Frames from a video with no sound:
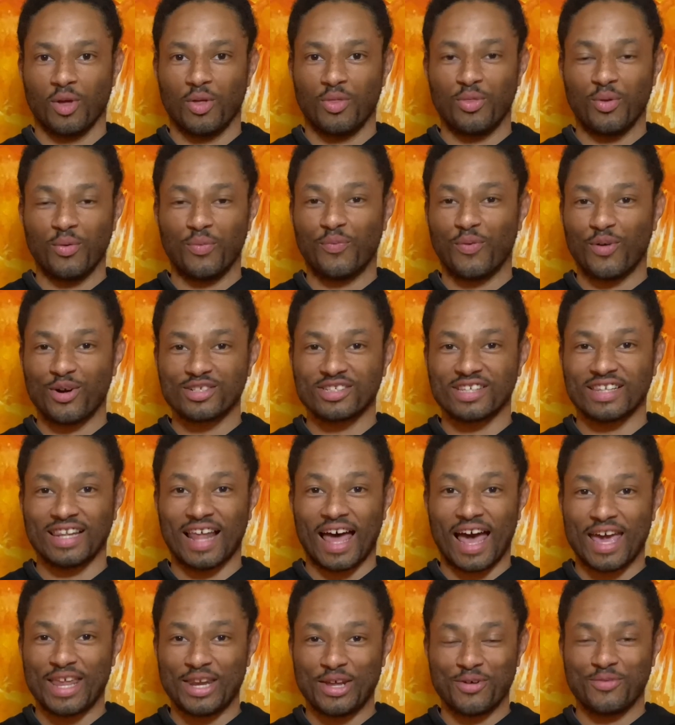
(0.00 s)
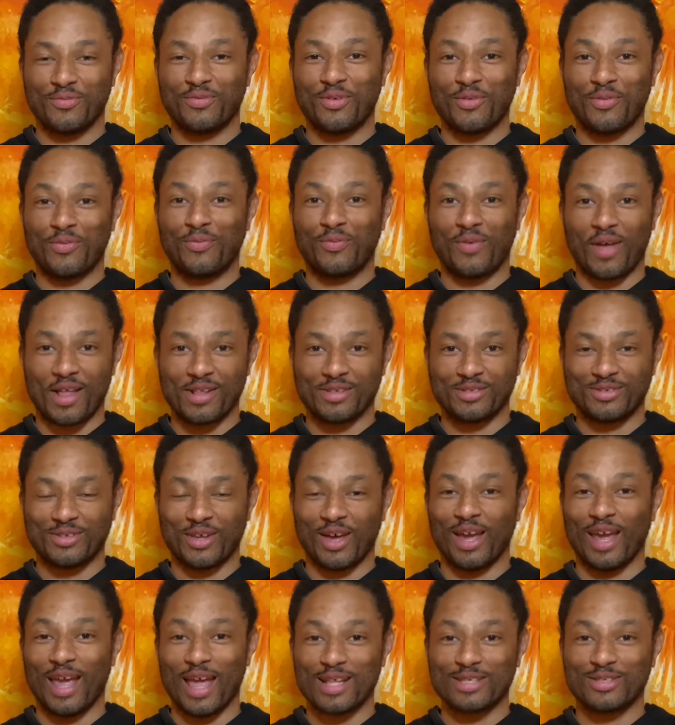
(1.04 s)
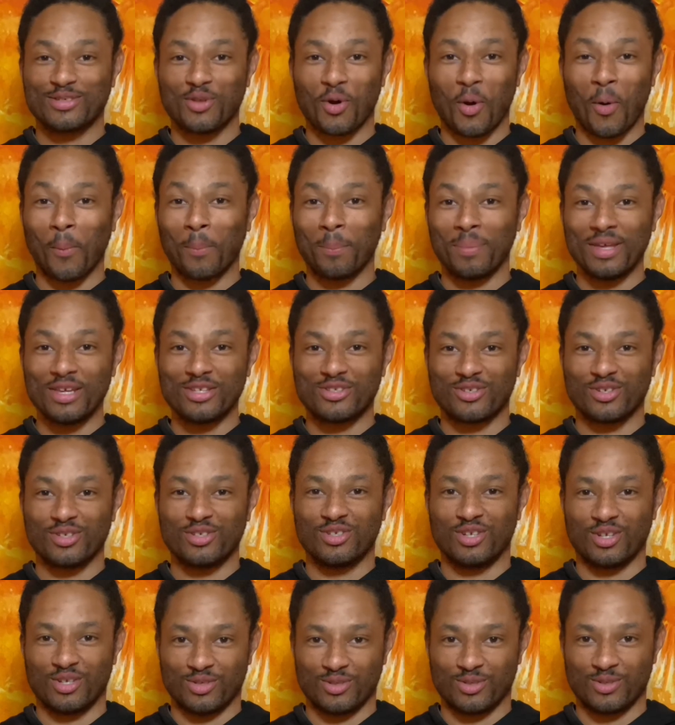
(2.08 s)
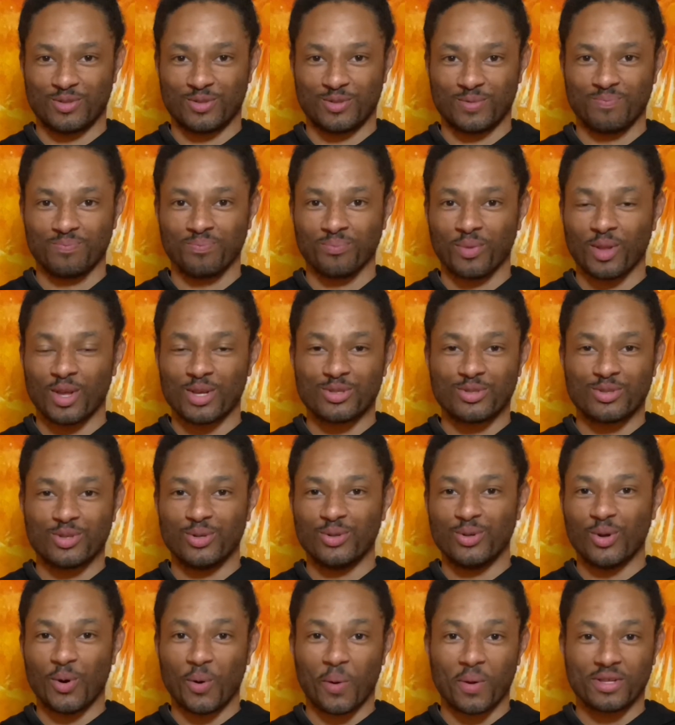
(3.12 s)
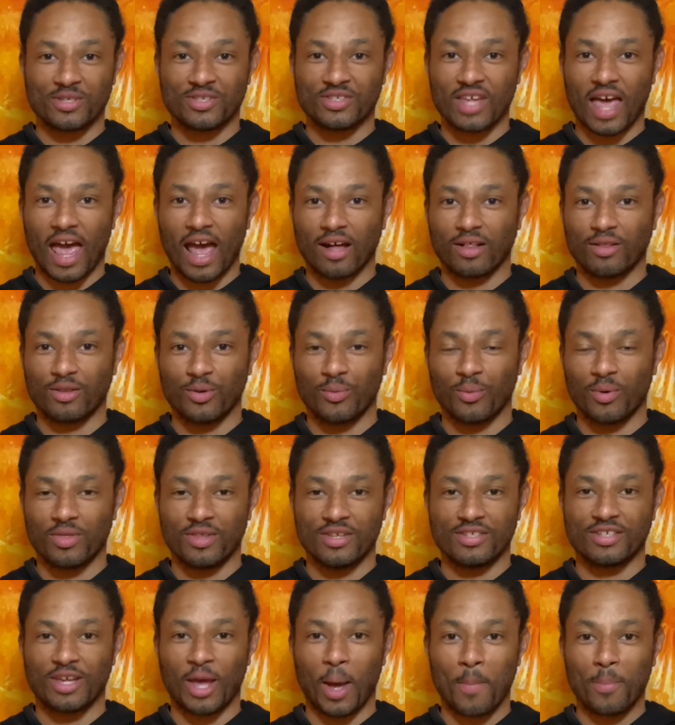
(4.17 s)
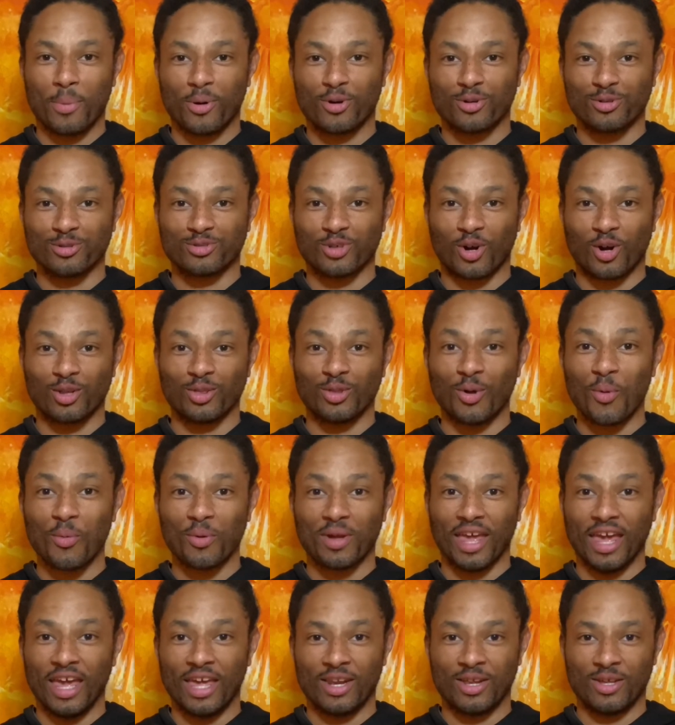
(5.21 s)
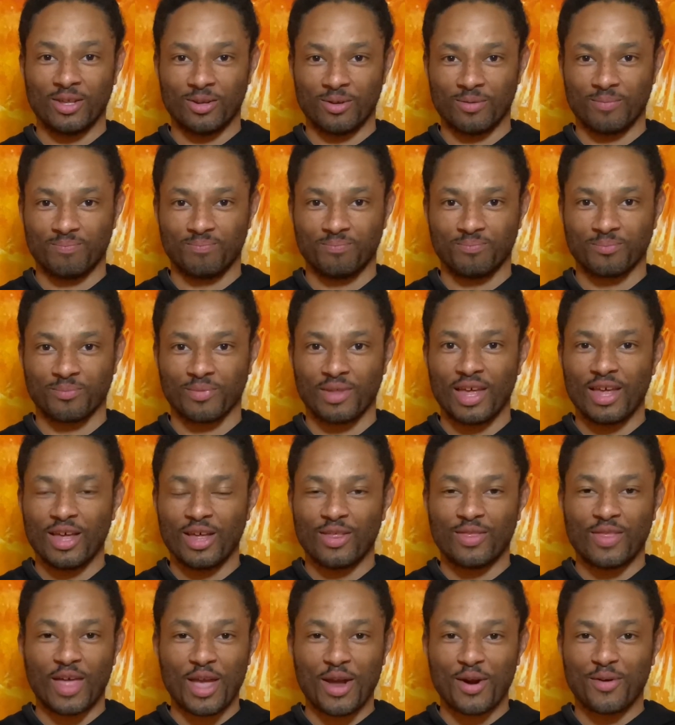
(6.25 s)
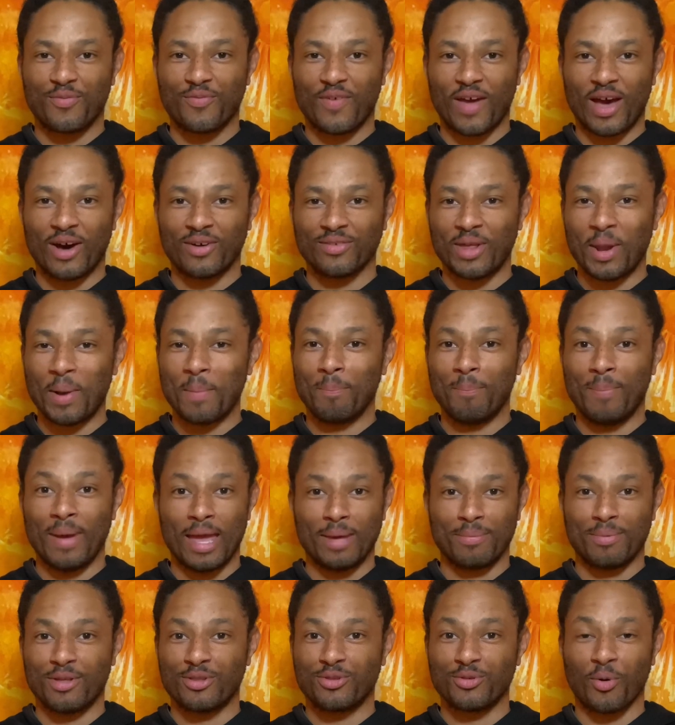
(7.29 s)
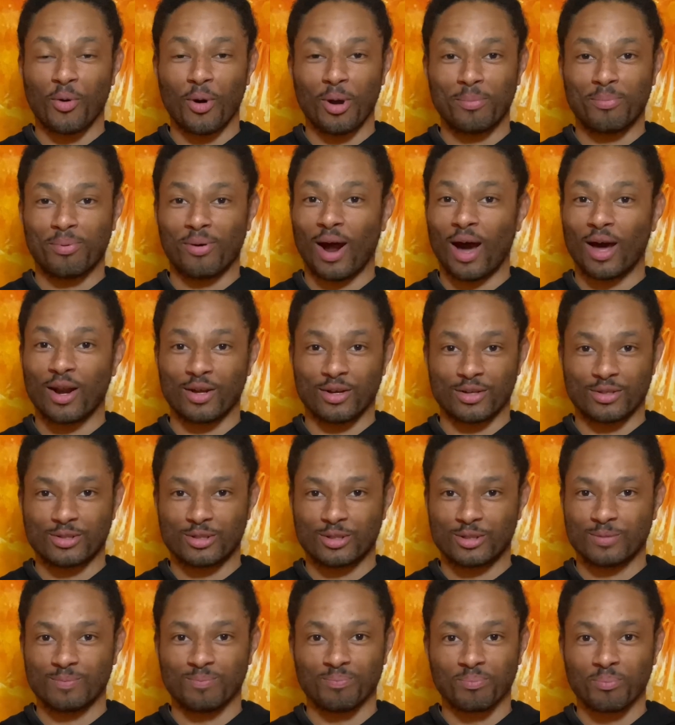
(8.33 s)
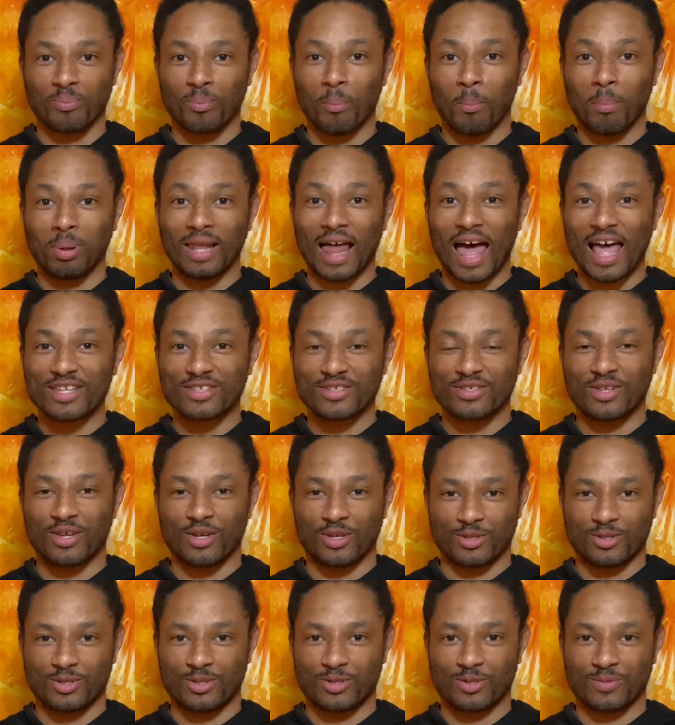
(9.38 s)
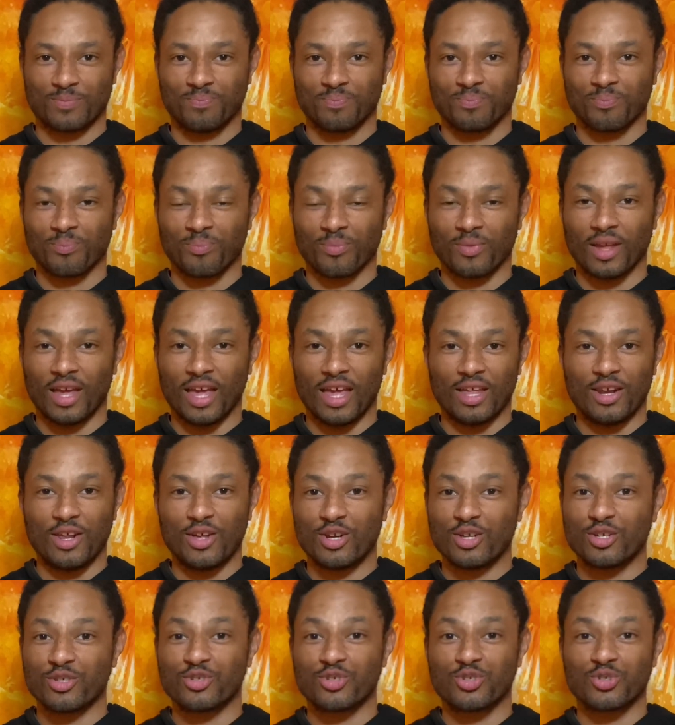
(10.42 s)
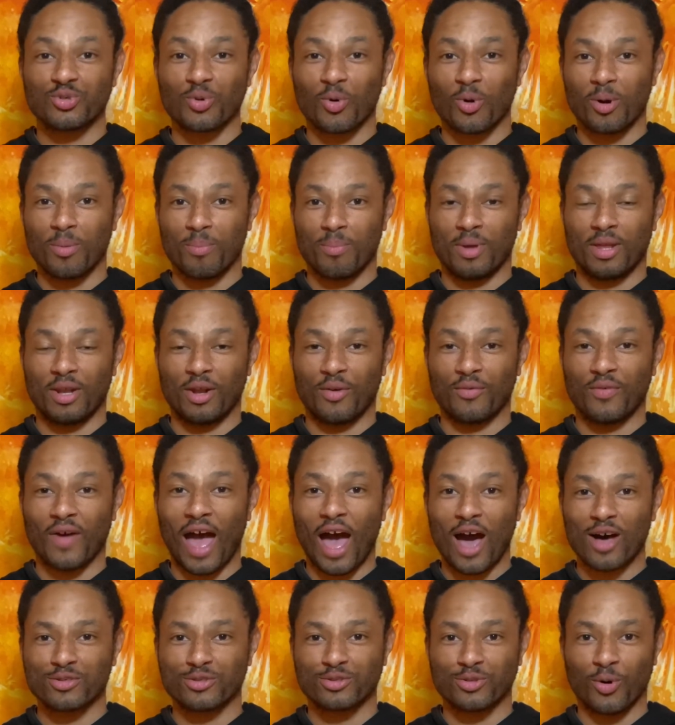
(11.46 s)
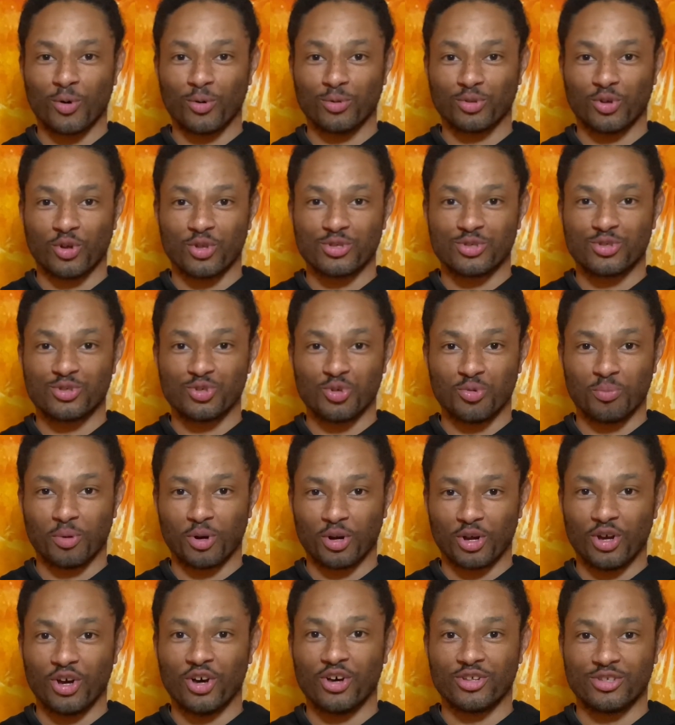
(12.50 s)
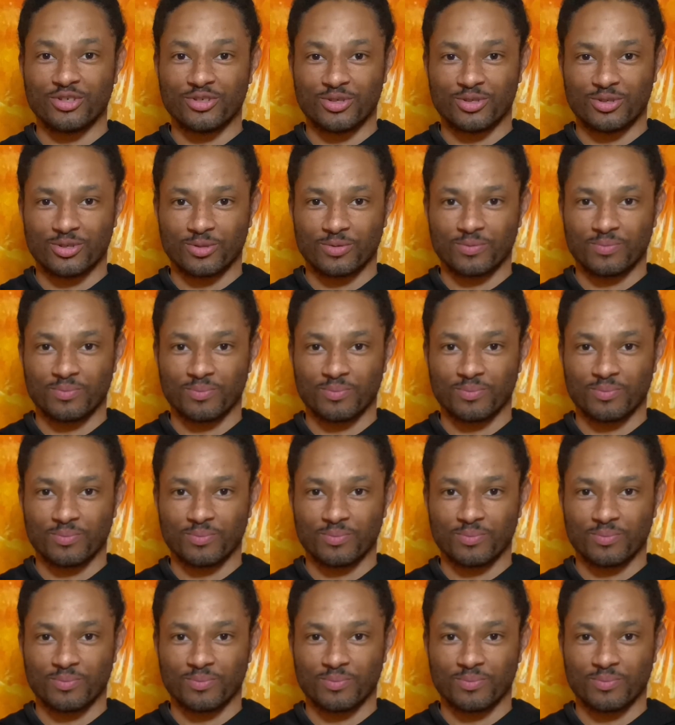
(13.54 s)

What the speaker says: The first line of defense against obesogens is to know exactly where these chemicals are located. They are found in baby toy products, plastics, and an assortment of household consumer goods.